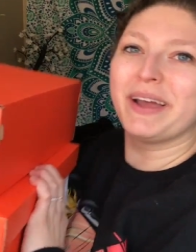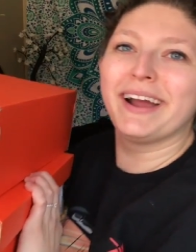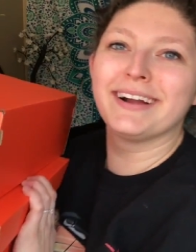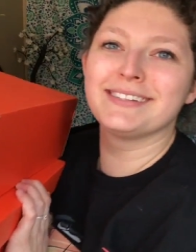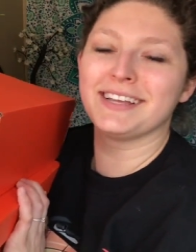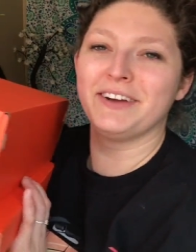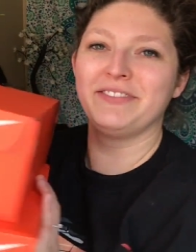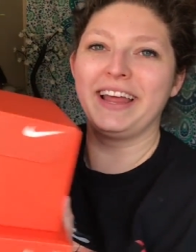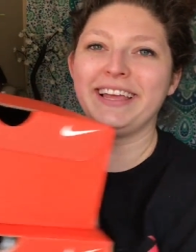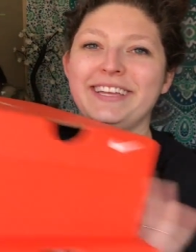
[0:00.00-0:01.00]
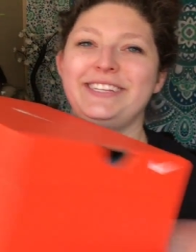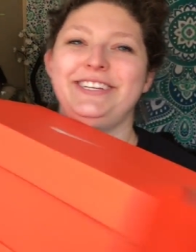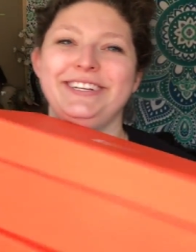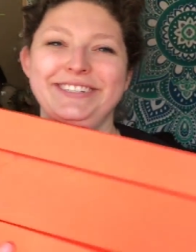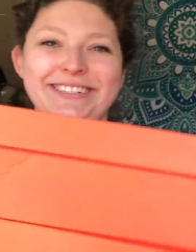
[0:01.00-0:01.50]
pairs of Nike
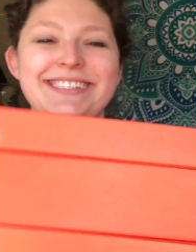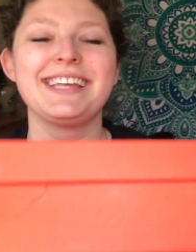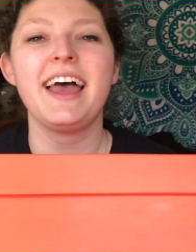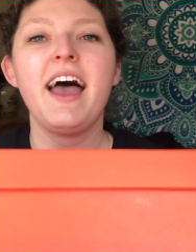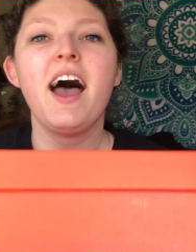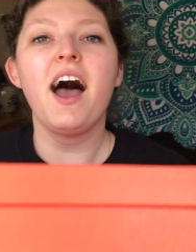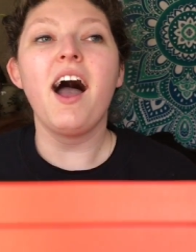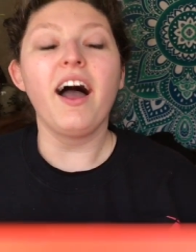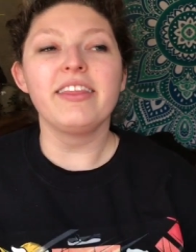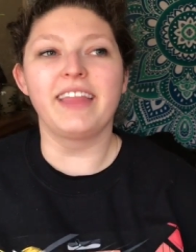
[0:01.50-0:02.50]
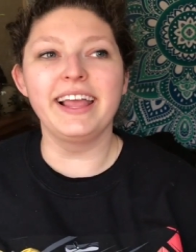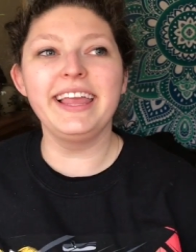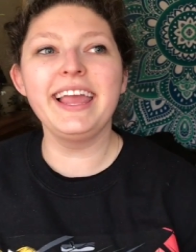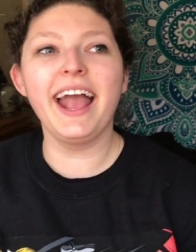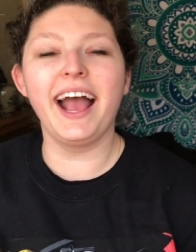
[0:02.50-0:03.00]
shoes.
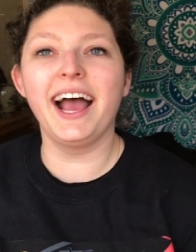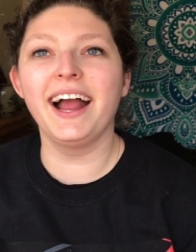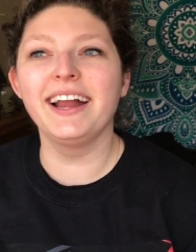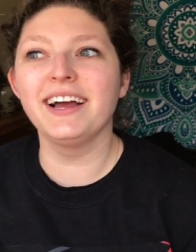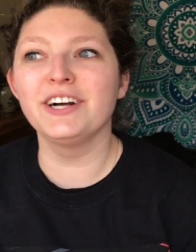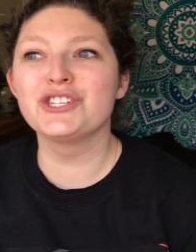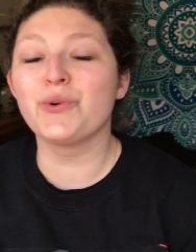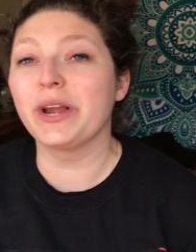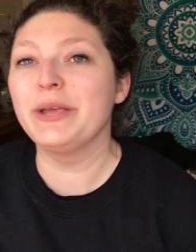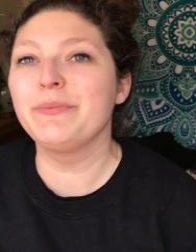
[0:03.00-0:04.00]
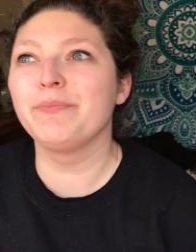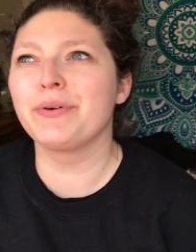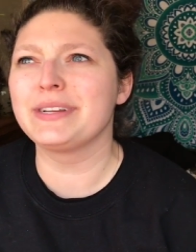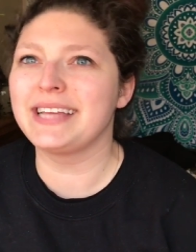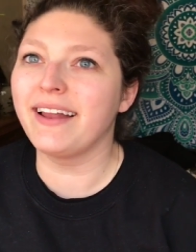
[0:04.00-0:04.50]
Nike had a
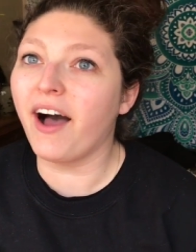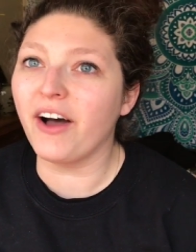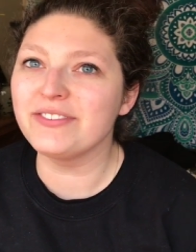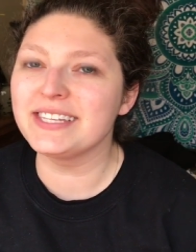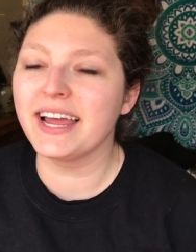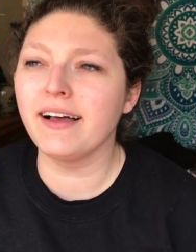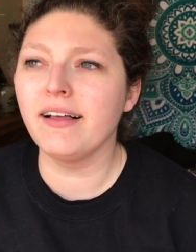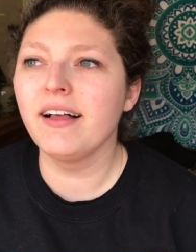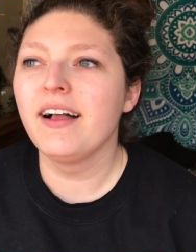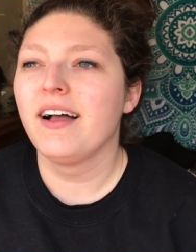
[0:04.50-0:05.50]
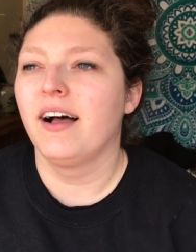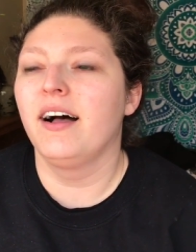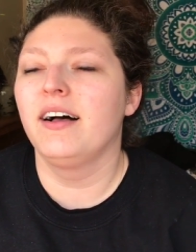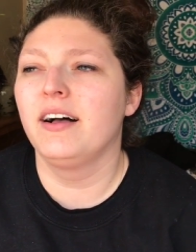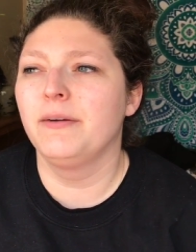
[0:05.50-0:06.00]
20% off sale
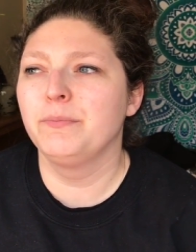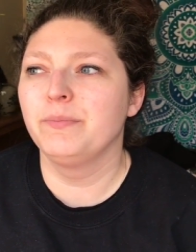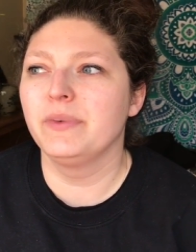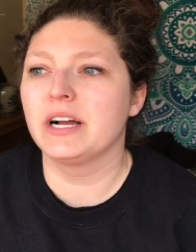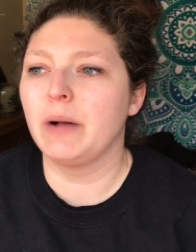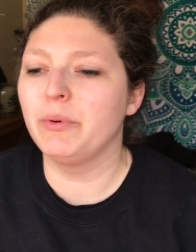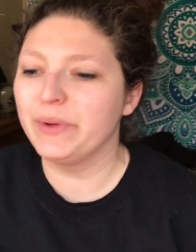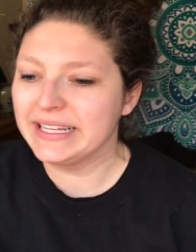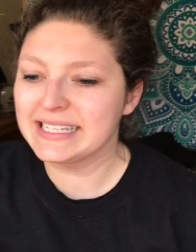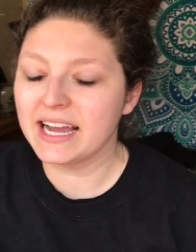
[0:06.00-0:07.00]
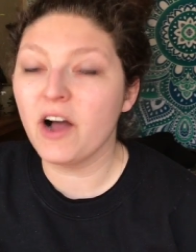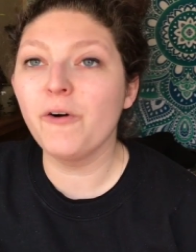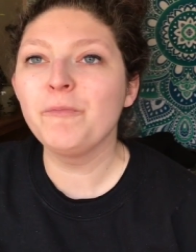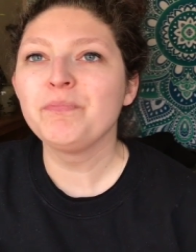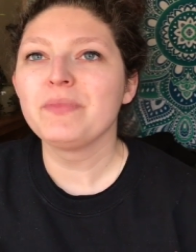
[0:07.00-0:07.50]
a couple weeks
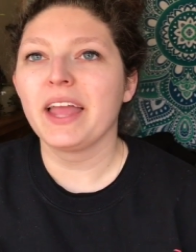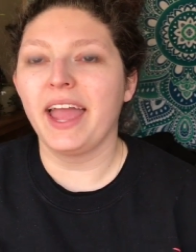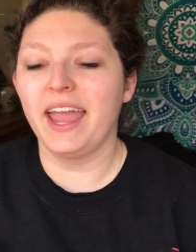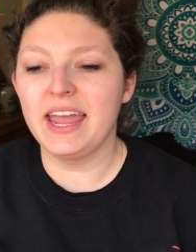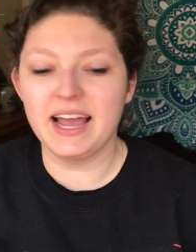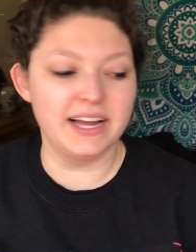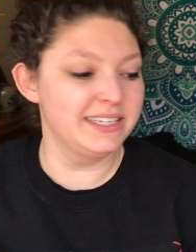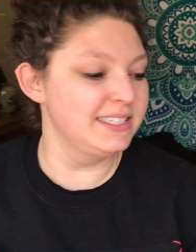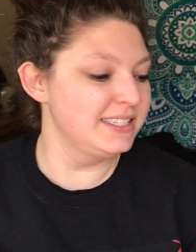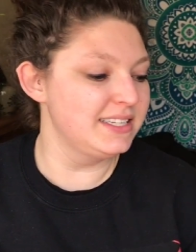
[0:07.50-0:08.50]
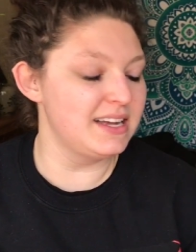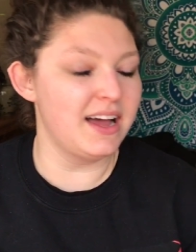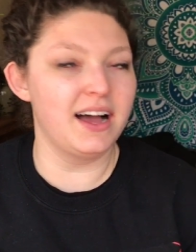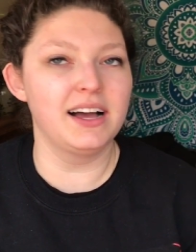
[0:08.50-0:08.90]
ago, and